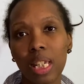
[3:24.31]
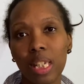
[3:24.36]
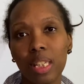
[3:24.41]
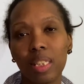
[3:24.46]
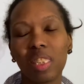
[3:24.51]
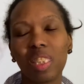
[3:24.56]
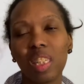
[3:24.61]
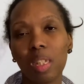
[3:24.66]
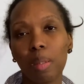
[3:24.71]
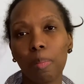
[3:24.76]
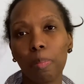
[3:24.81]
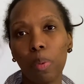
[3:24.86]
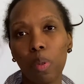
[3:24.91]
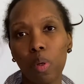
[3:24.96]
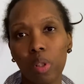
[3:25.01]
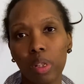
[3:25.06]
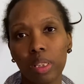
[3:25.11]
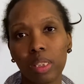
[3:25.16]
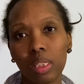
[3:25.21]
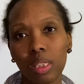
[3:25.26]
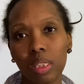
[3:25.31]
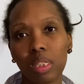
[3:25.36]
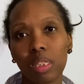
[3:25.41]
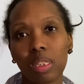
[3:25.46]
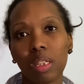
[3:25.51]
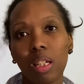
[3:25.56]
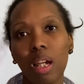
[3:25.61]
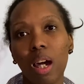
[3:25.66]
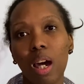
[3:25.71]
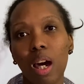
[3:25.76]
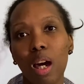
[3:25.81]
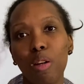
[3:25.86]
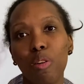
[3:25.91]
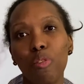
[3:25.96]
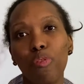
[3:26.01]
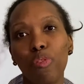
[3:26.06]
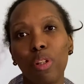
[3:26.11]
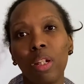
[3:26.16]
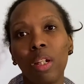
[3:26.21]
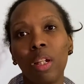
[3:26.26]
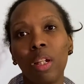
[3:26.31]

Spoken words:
is the importance of